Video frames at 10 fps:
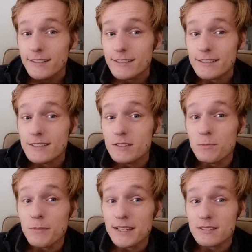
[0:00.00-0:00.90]
This is a
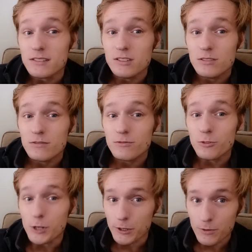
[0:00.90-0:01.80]
message
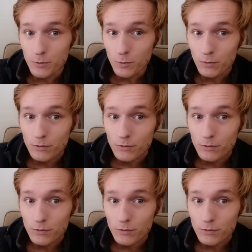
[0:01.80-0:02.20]
for you.